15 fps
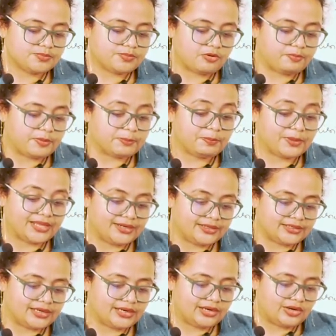Proper
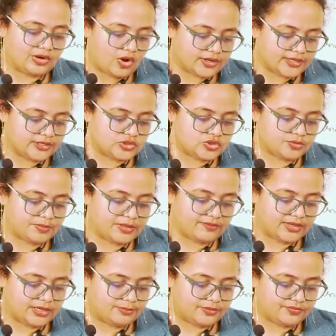parental locking should be
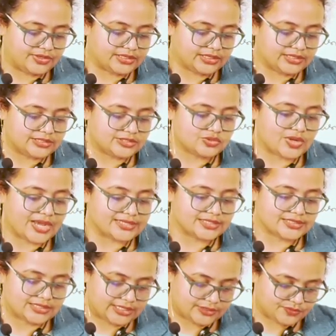available for the kids to
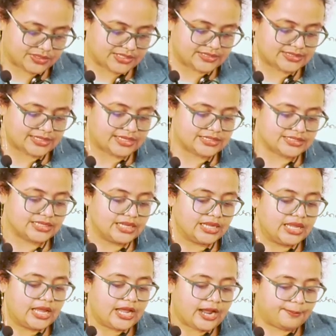access networking sites.
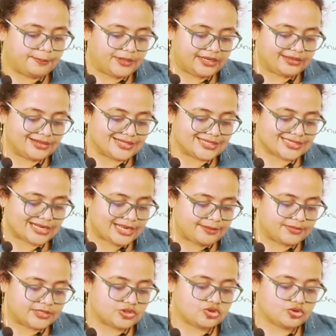Updated
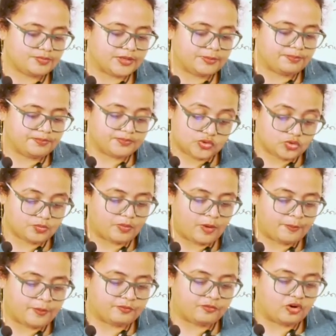disclaimer should
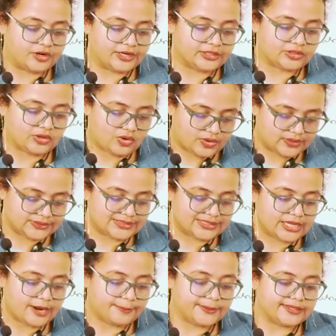pop up warning the cons.
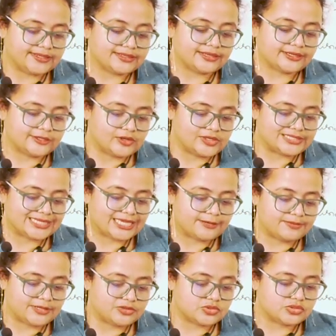Updated technology
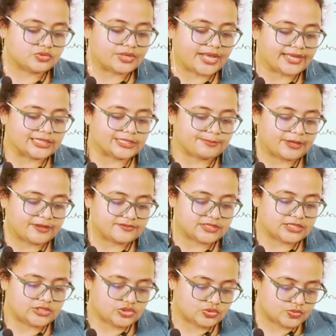can be used to tackle the
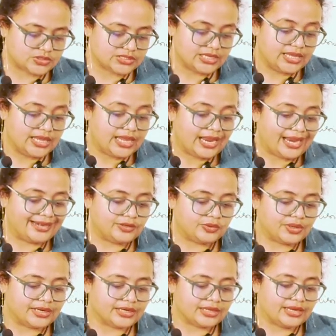privacy issues.
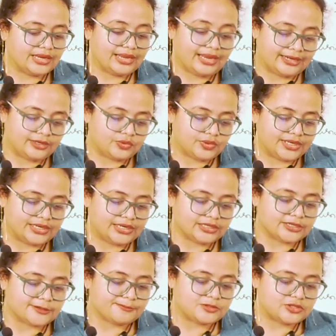End-to-end
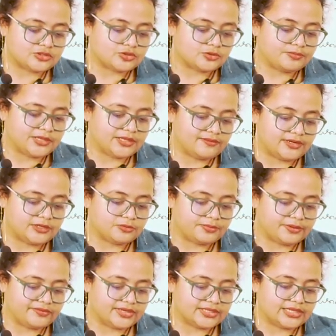encryption should be given to
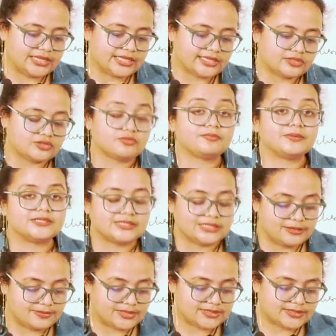prevent the leakage of
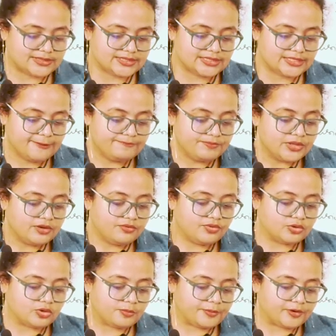personal messages.
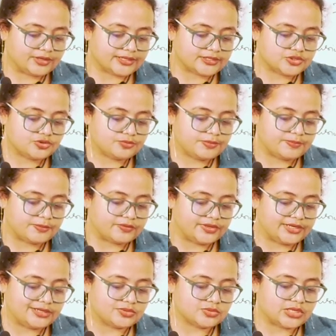Photo protect should be
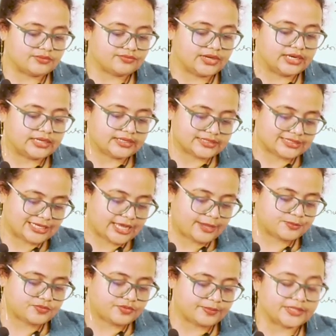provided to safeguard our
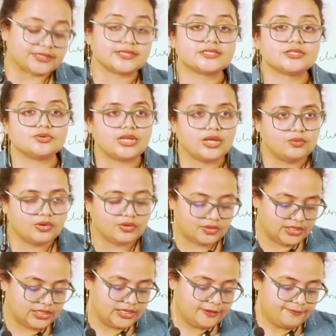snaps from others to download.
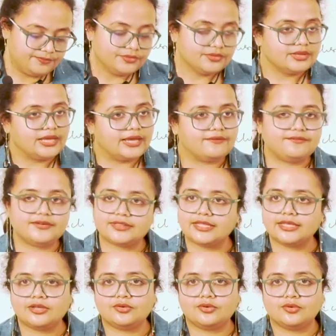
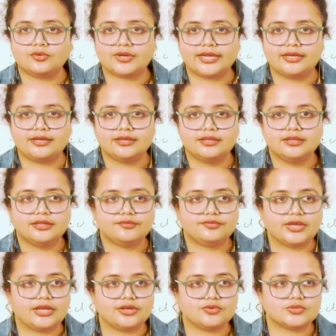Everything you know, right? If
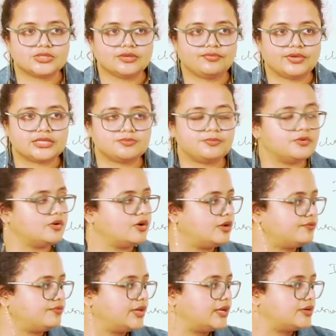you are using Facebook
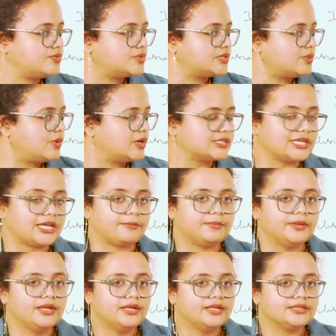or if you are using WhatsApp,
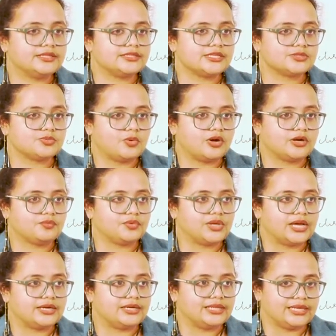this is what we
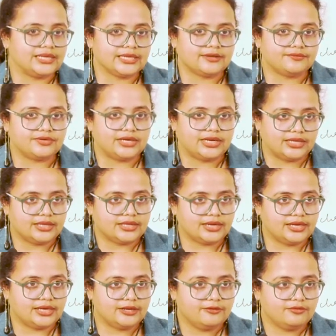are dealing every day,
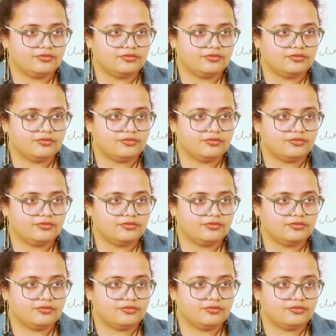right?